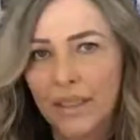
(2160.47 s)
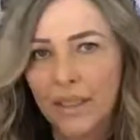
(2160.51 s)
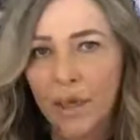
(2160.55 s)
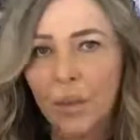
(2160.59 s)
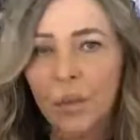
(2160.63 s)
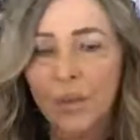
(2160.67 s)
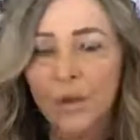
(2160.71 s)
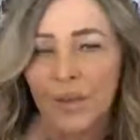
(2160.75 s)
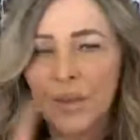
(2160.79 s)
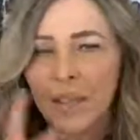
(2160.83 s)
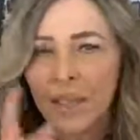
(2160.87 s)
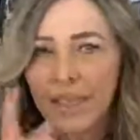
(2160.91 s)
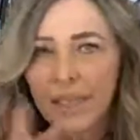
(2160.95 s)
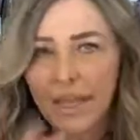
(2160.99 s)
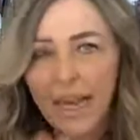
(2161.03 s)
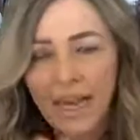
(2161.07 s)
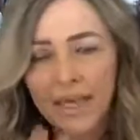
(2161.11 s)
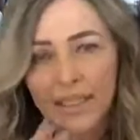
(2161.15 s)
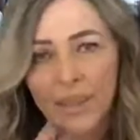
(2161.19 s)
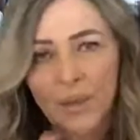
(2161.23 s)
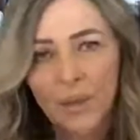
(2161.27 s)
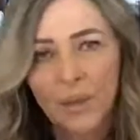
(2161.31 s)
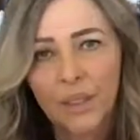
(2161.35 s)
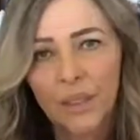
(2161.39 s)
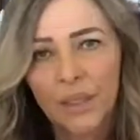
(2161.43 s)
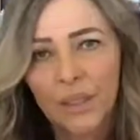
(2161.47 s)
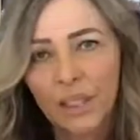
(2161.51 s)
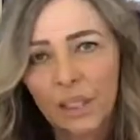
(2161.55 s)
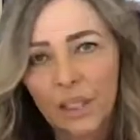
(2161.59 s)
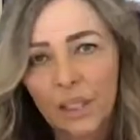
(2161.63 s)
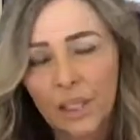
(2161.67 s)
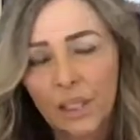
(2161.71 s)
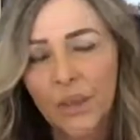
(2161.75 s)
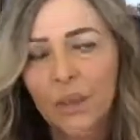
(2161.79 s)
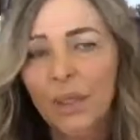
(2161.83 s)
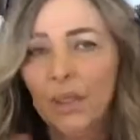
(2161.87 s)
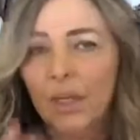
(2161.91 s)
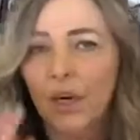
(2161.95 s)
with a yes, we're going to
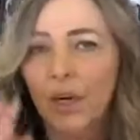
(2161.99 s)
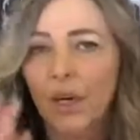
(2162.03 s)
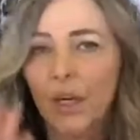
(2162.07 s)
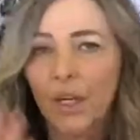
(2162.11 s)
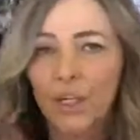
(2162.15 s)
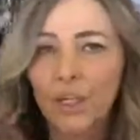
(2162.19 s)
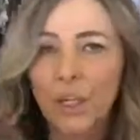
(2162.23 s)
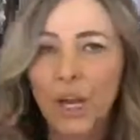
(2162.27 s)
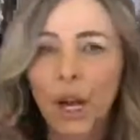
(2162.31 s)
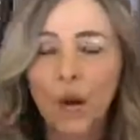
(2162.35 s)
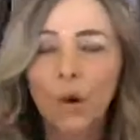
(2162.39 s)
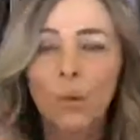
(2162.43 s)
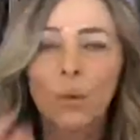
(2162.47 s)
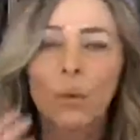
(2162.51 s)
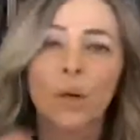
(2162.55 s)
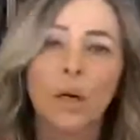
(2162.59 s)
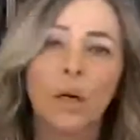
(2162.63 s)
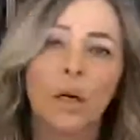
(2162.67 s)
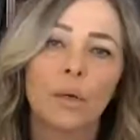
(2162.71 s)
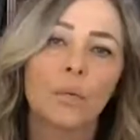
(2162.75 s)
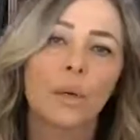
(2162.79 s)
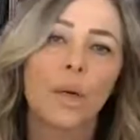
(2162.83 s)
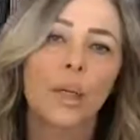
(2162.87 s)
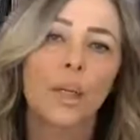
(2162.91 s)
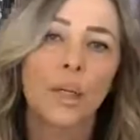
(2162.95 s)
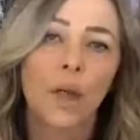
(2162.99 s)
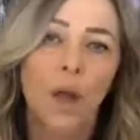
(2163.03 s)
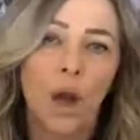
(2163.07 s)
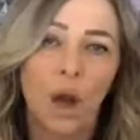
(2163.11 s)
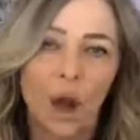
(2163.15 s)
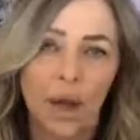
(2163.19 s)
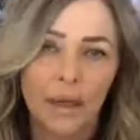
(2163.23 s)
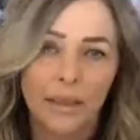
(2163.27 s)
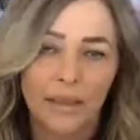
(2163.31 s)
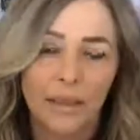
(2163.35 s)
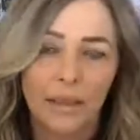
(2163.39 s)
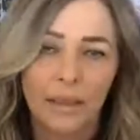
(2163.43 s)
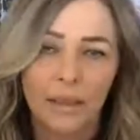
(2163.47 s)
do it, or a no, we're
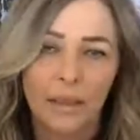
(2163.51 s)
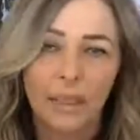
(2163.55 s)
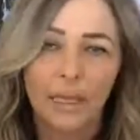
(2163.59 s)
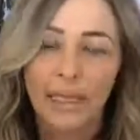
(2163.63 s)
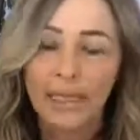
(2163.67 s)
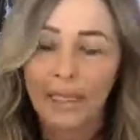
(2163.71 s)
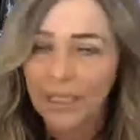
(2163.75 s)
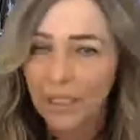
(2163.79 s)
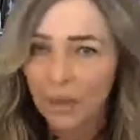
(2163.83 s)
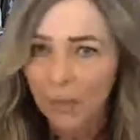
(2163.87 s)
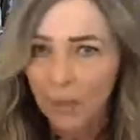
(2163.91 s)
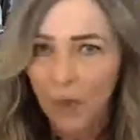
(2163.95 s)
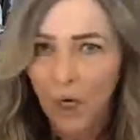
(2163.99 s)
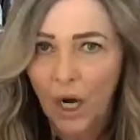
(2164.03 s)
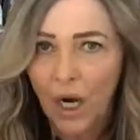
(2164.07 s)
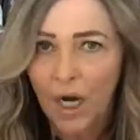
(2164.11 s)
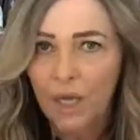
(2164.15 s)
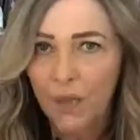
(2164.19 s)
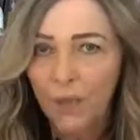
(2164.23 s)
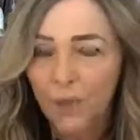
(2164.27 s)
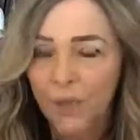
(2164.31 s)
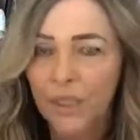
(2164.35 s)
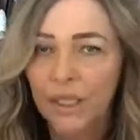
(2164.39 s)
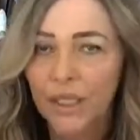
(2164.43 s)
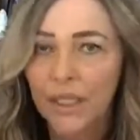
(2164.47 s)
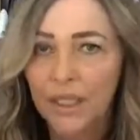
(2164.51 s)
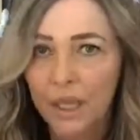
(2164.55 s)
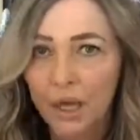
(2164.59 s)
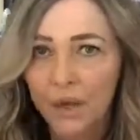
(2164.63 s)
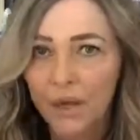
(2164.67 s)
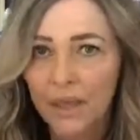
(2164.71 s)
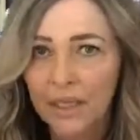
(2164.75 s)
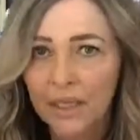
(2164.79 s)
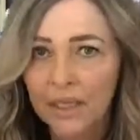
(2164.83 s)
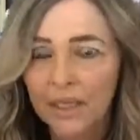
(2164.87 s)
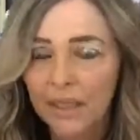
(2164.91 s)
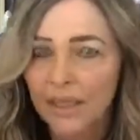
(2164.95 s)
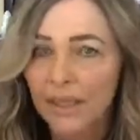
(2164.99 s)
not, in a prior written
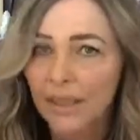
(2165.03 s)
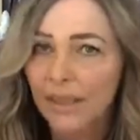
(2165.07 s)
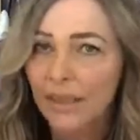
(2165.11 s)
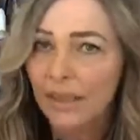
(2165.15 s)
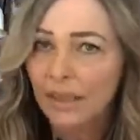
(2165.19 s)
notice.